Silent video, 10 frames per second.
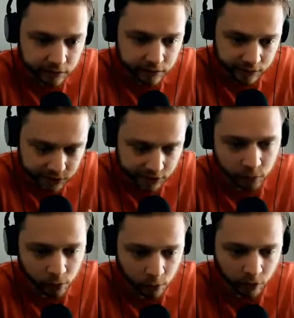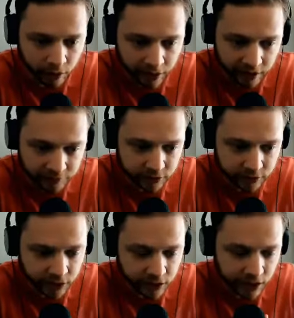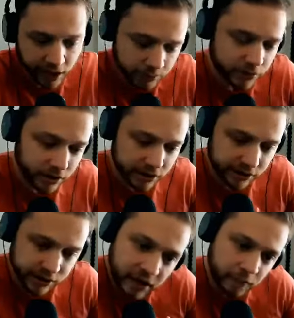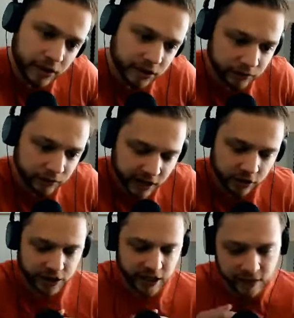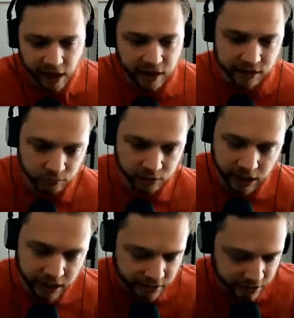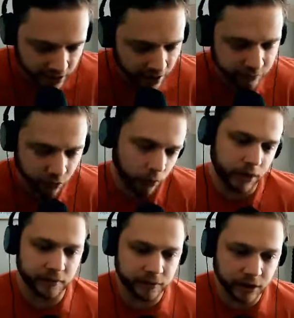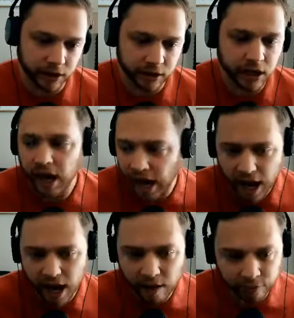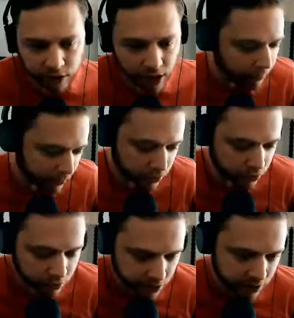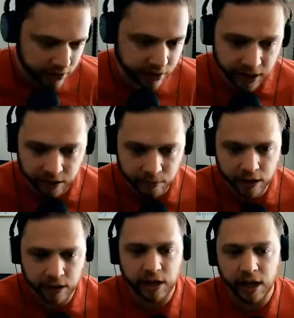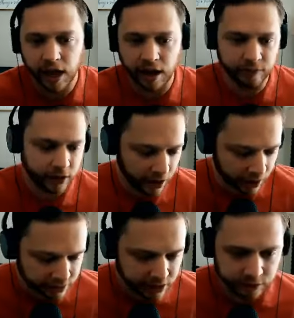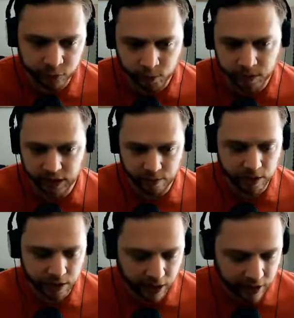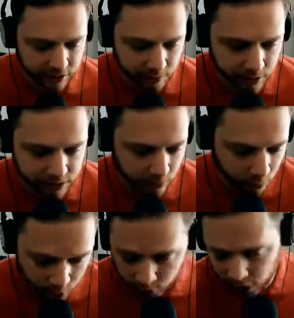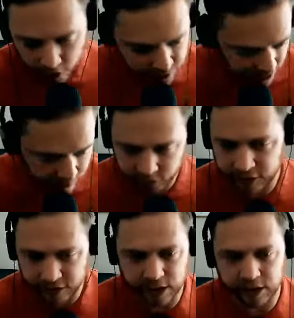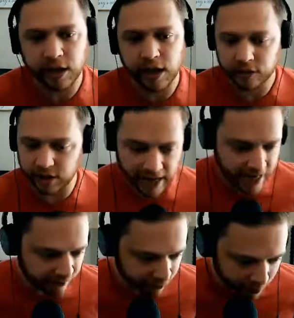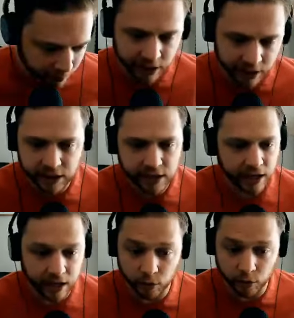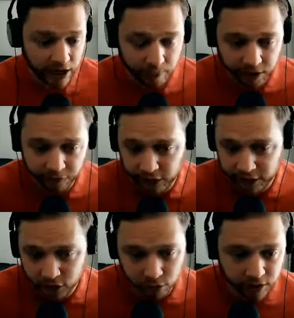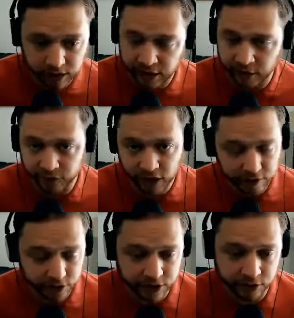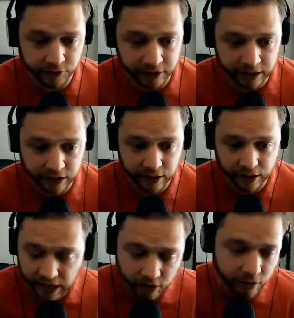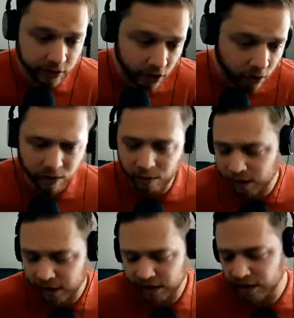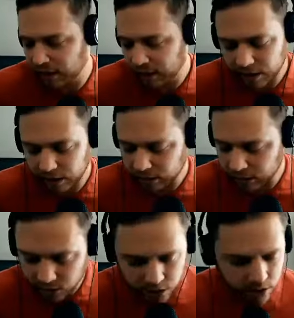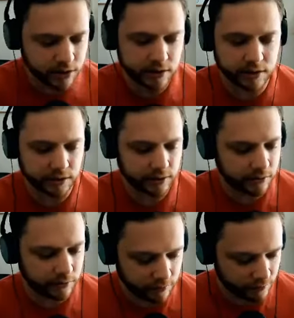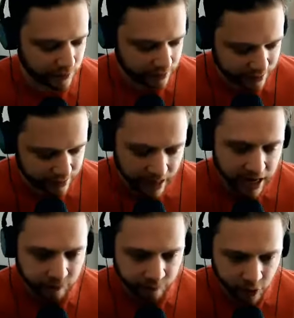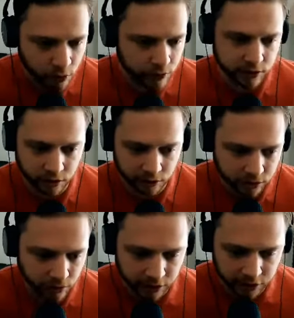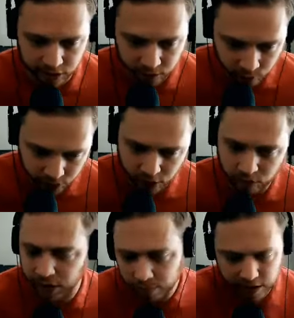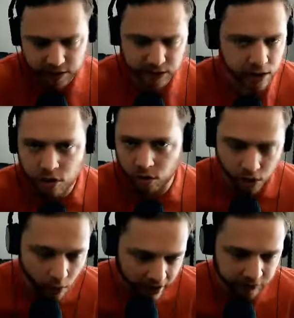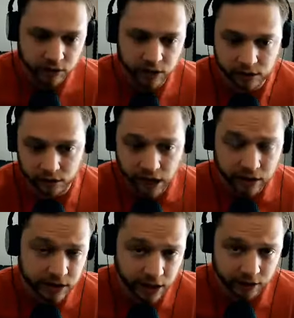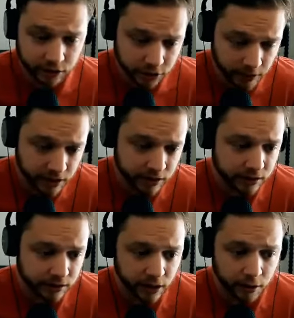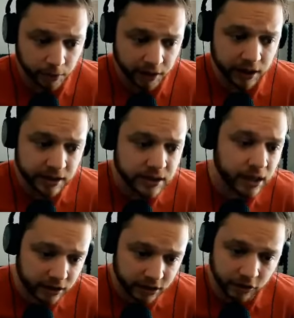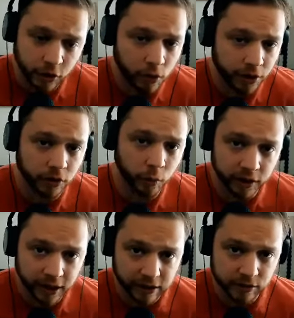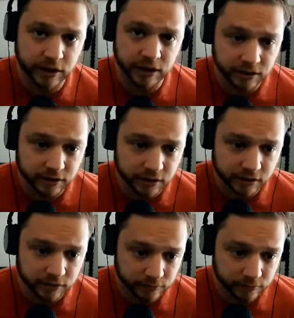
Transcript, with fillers: This isn't what we're going after. And I'm just going to save myself the energy. And that is something I never would have done. Uh, every opportunity that came in, every contact form that came in, I had the ment- when we offered everything to everybody, it was, I'm going to fight tooth and nail for every single thing. And now I know, I'm like, let's just stay focused on the direction that we're going. And I'm not saying you don't go after things that are outside your space, but it is nice to know what your wheelhouse is.